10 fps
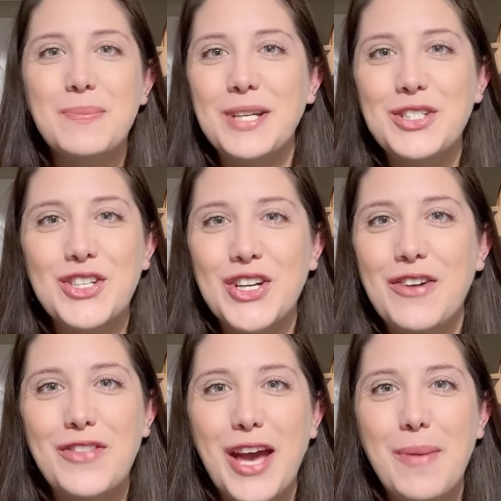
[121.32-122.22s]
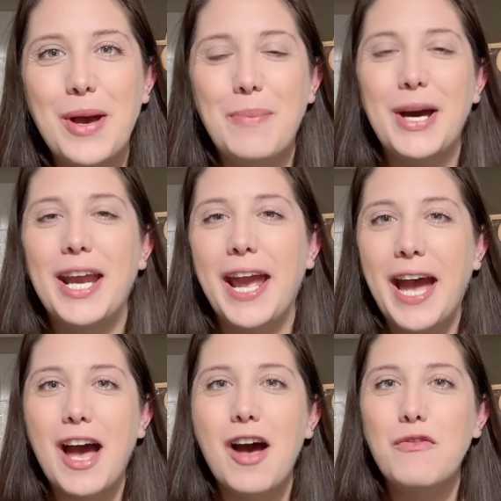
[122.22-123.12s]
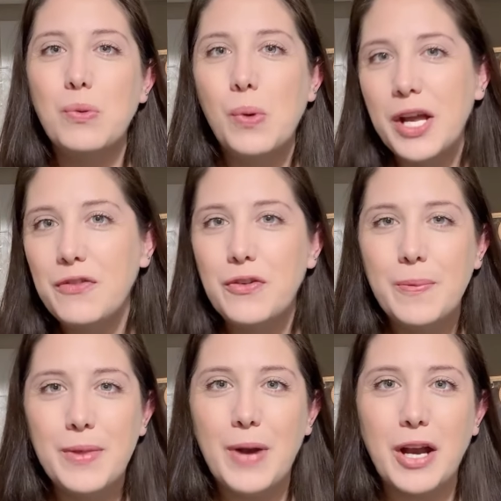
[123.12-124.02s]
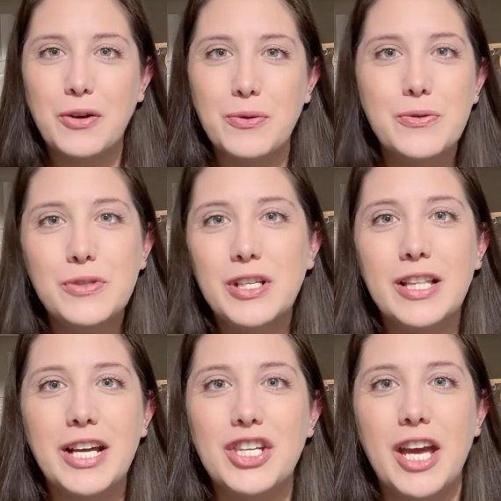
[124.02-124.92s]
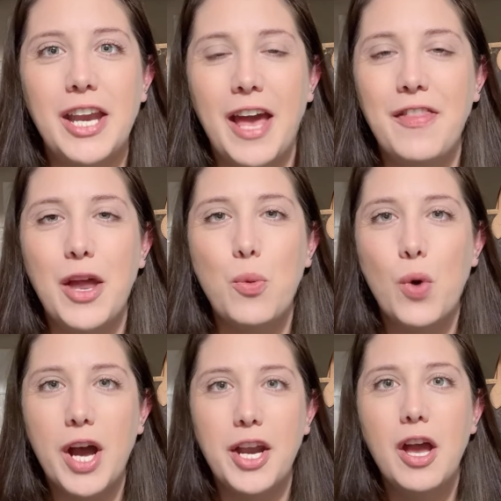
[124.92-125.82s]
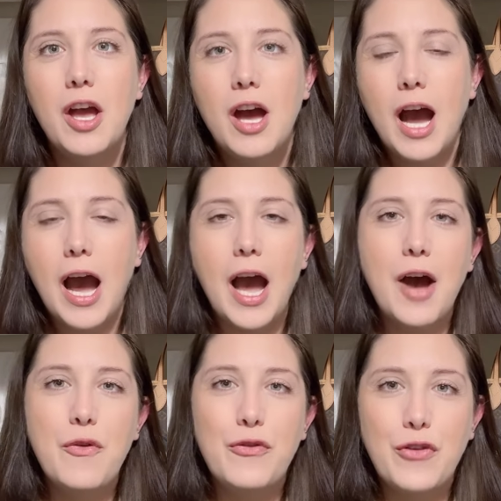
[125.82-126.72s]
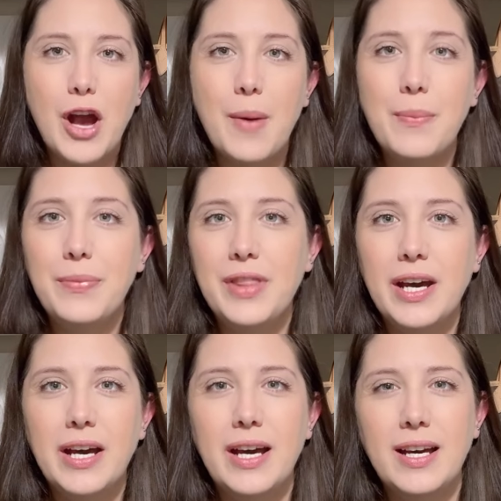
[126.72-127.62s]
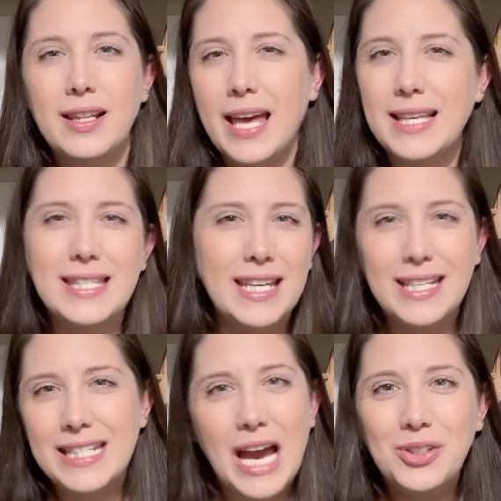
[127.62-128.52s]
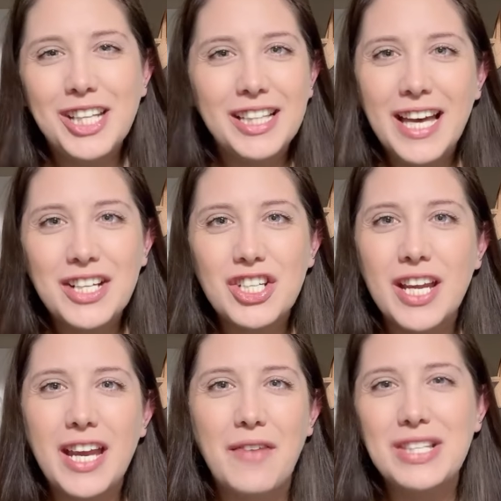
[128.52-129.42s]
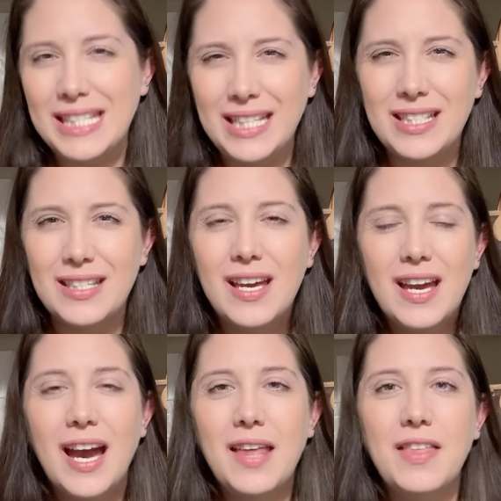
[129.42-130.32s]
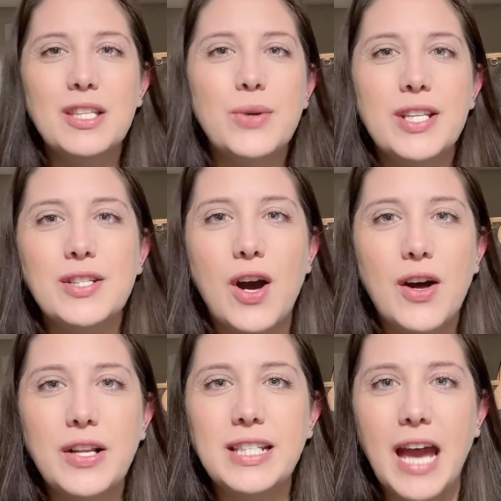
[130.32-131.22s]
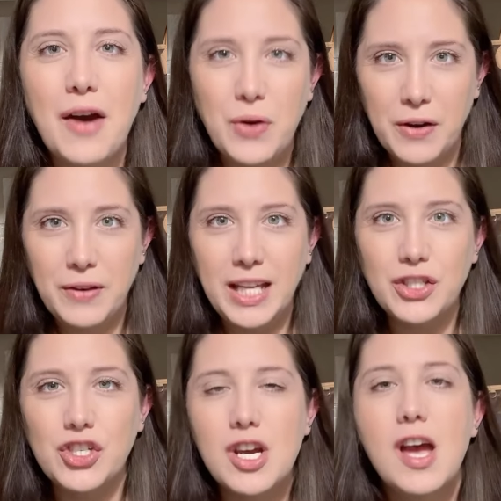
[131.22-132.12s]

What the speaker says: a picture of them, but I have one from the macaroons collection and then one from the like sitting down collection, have a seat. I think that's what it's called. I have one of each.